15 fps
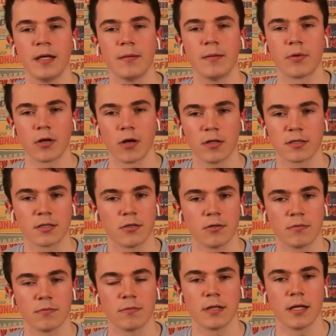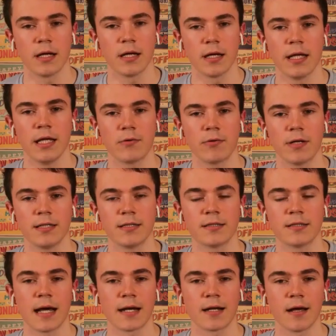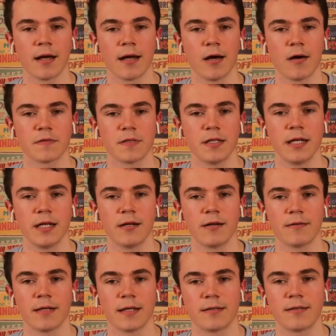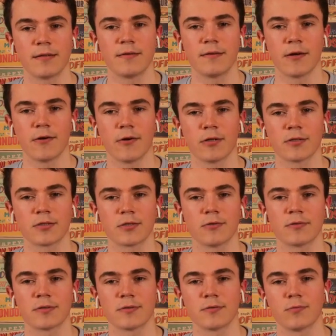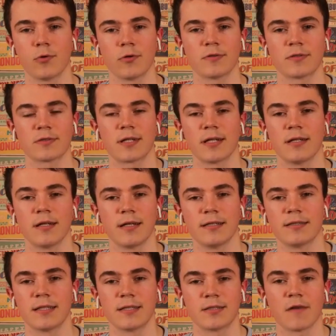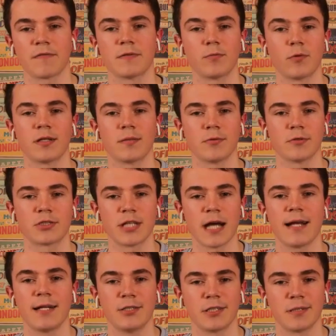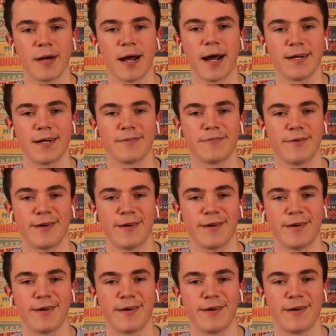But also equally to that, I often hear that they're also it's often one of the most challenging parts of a